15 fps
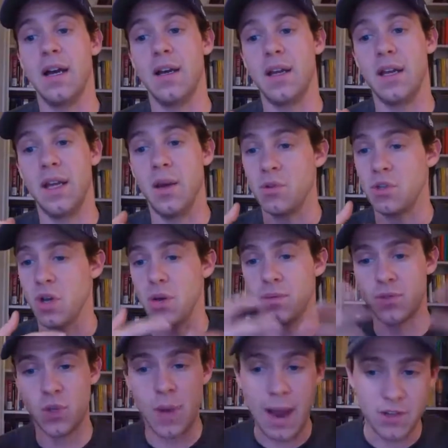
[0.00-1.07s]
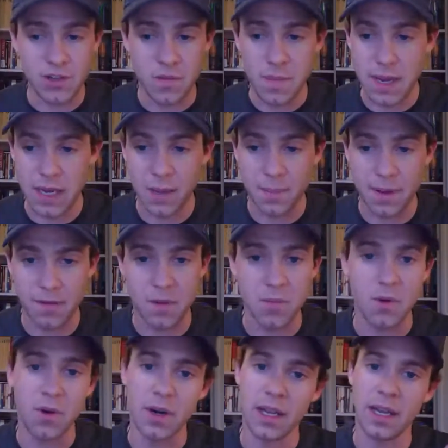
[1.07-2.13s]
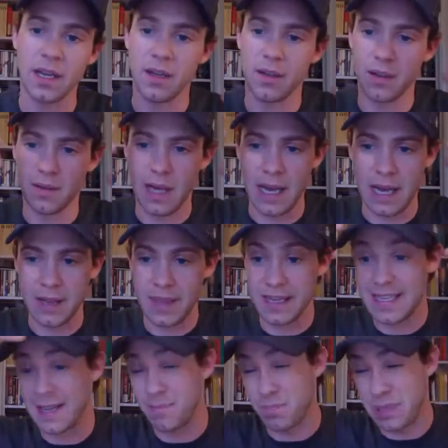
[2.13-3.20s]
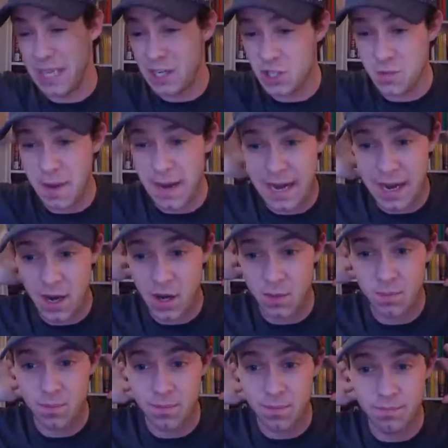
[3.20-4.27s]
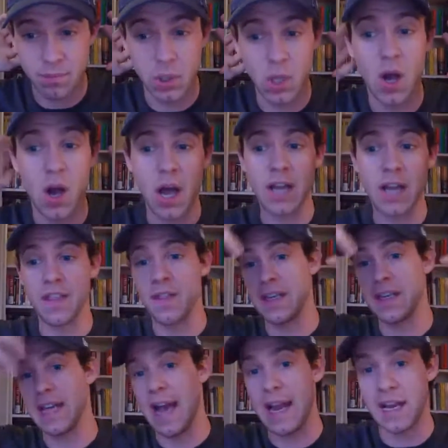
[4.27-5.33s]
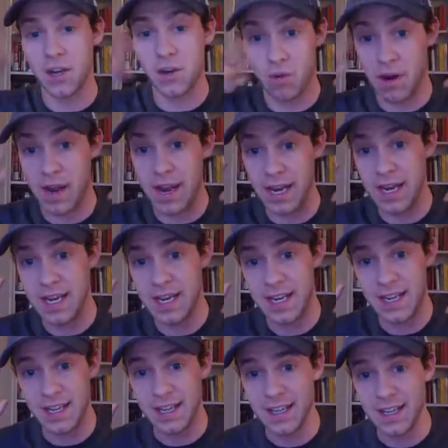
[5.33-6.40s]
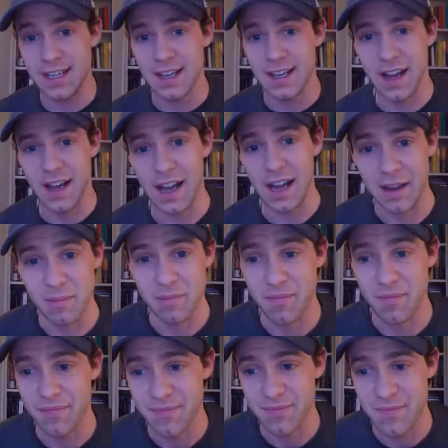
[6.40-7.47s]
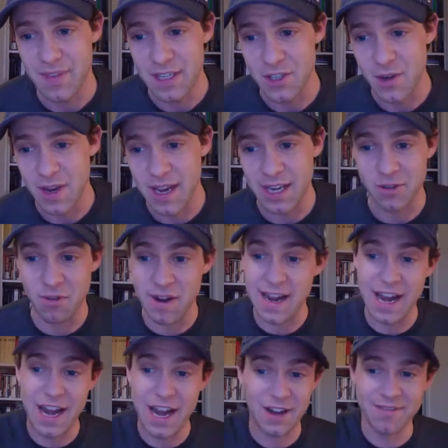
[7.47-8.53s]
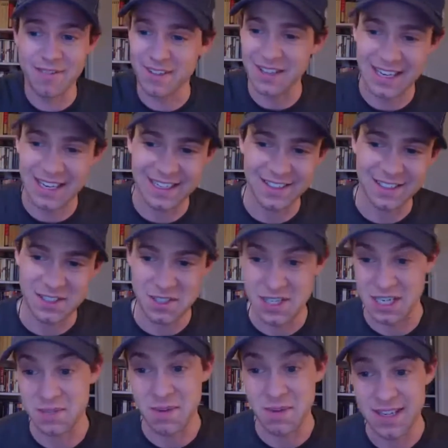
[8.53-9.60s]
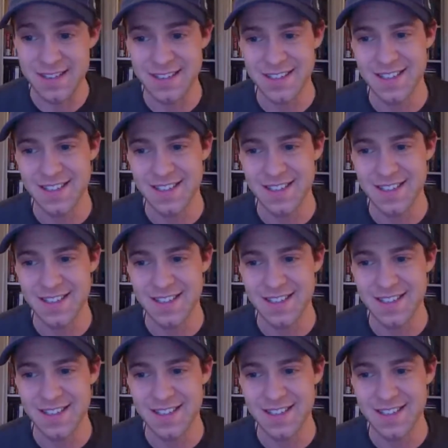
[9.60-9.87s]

it was 2 hours of makeup every morning. They bleached my hair blonde and then dyed it gray. So I had gray hair for like 6 months.